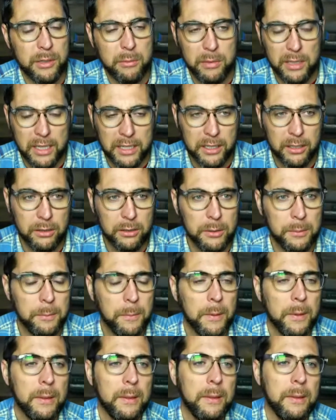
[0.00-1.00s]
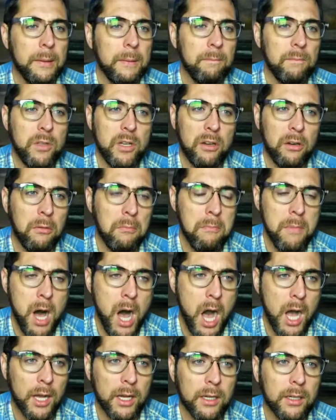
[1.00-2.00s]
premillennial, you know,
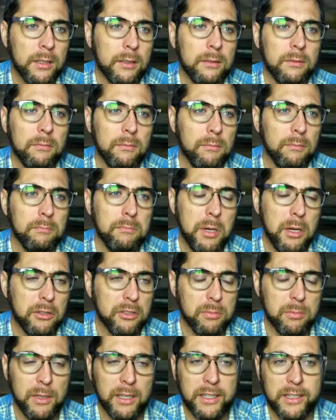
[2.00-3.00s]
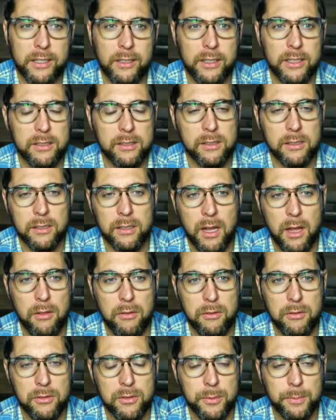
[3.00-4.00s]
mock postmillennialists and
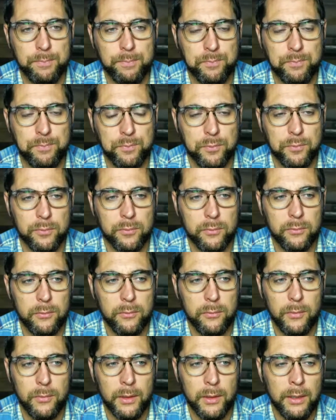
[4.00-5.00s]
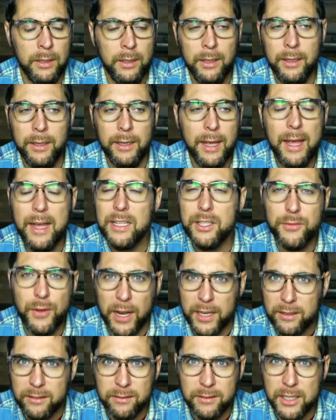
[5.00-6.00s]
others. And
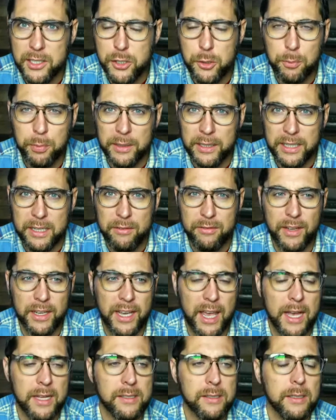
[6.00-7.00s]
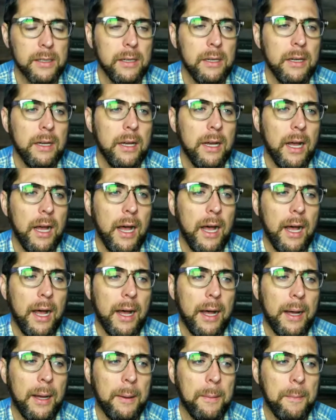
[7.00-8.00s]
that's fine. That's your belief, I guess.
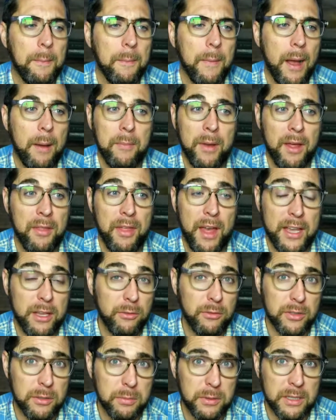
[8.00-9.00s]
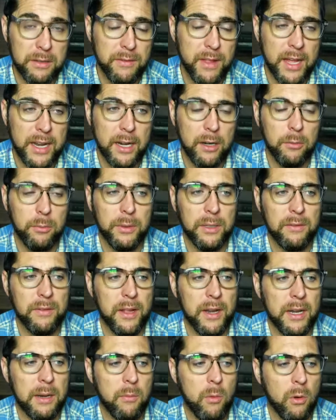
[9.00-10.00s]
I used to believe that. I don't
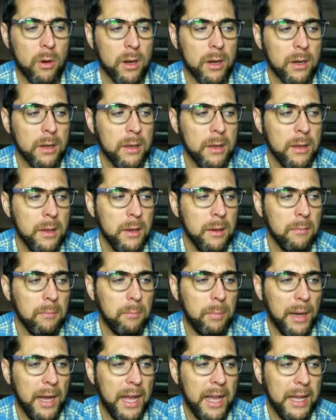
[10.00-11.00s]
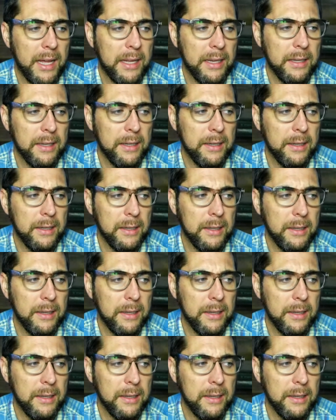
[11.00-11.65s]
believe that anymore. But,